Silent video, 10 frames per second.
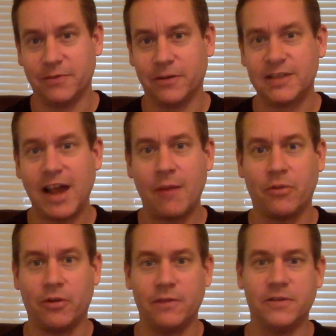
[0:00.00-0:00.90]
For
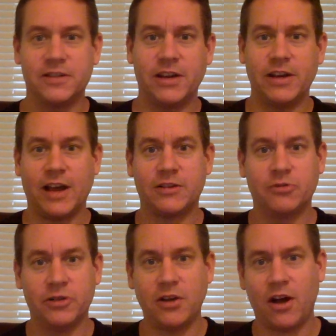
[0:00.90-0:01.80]
example, if you're sending out
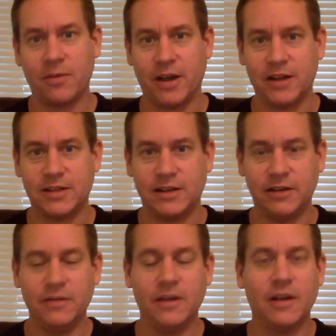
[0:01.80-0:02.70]
to a dog
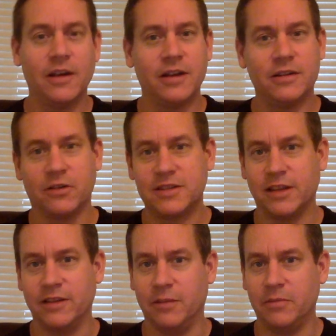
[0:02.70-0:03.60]
magazine, don't
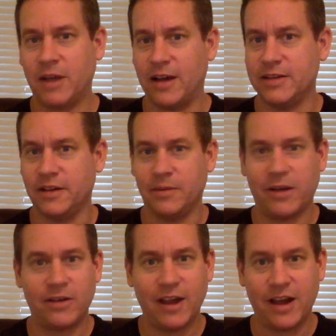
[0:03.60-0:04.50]
send them content
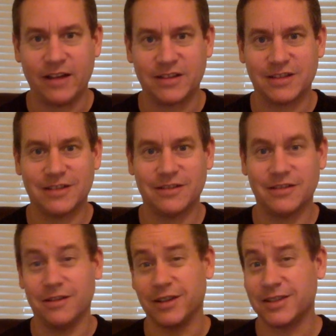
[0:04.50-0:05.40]
about cats
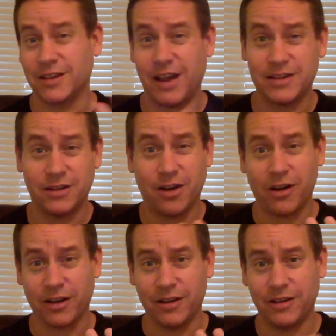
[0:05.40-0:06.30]
unless it has a
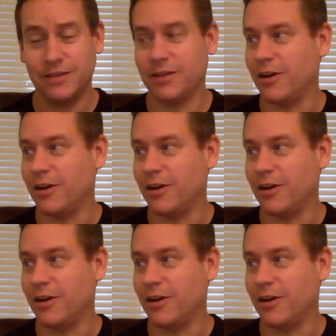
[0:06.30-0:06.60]
dog in it.